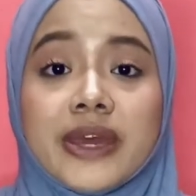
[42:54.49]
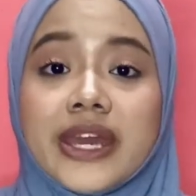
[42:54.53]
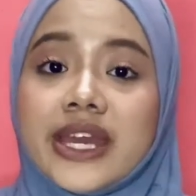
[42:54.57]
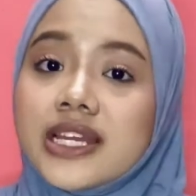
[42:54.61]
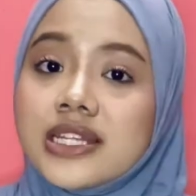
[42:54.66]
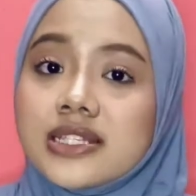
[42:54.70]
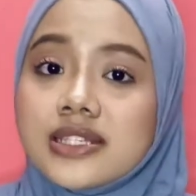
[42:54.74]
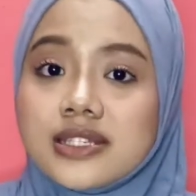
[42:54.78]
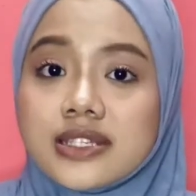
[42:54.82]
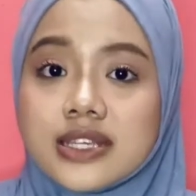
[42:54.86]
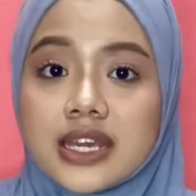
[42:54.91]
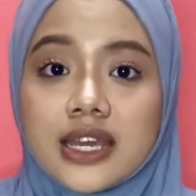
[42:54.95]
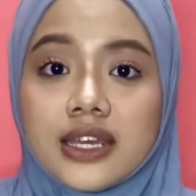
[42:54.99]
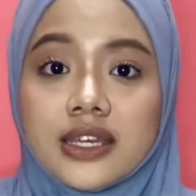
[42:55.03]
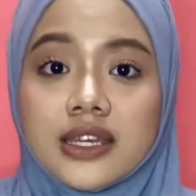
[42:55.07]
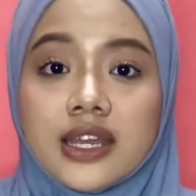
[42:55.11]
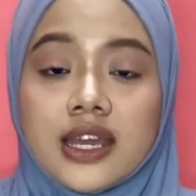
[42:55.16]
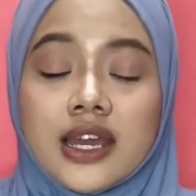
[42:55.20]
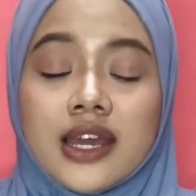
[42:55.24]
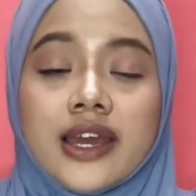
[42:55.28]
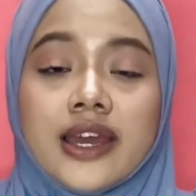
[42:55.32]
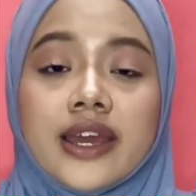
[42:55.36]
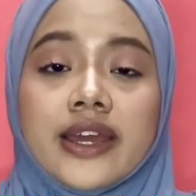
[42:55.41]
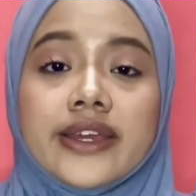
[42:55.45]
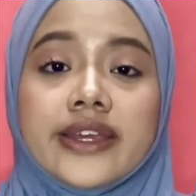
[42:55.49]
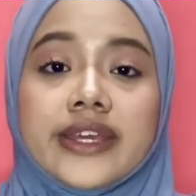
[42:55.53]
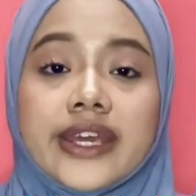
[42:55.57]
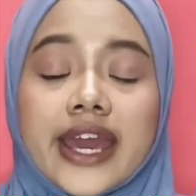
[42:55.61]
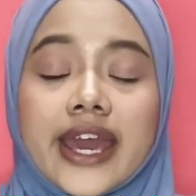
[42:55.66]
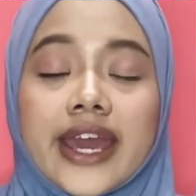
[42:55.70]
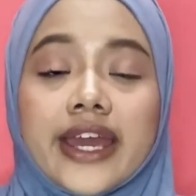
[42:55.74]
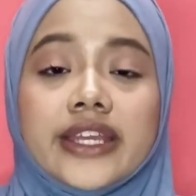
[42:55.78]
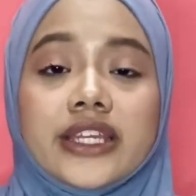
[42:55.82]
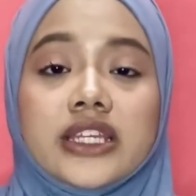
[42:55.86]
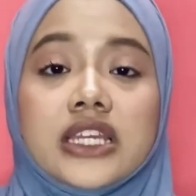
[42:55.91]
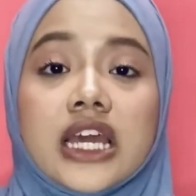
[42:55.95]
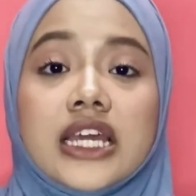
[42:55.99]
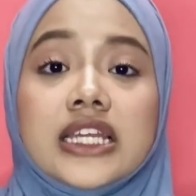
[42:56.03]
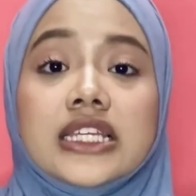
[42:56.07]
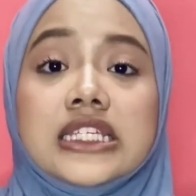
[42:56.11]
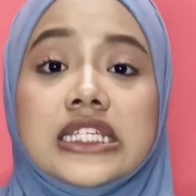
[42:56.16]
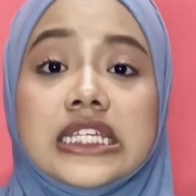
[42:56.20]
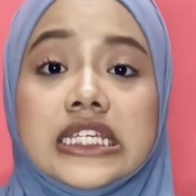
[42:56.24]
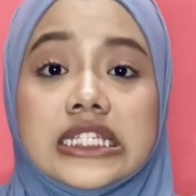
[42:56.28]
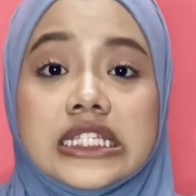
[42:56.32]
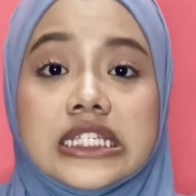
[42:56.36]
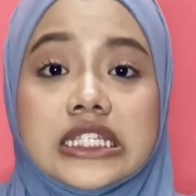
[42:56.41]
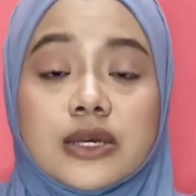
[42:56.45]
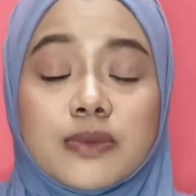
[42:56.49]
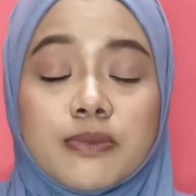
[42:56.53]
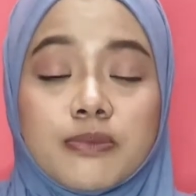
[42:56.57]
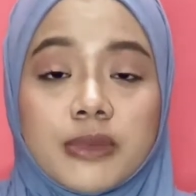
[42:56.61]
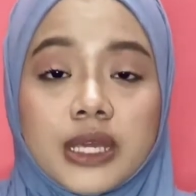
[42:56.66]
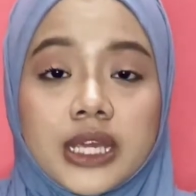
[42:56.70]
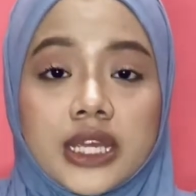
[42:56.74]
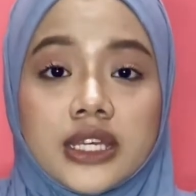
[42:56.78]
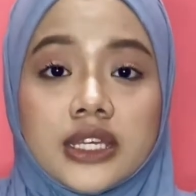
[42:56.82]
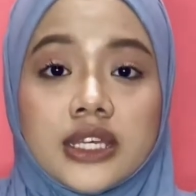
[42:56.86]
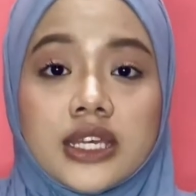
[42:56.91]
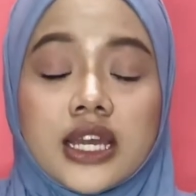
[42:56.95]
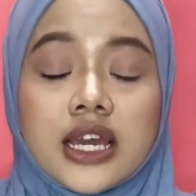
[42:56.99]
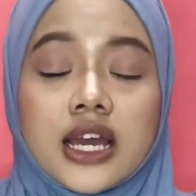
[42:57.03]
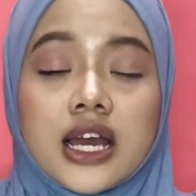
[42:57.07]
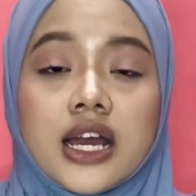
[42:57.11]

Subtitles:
Instinct can determine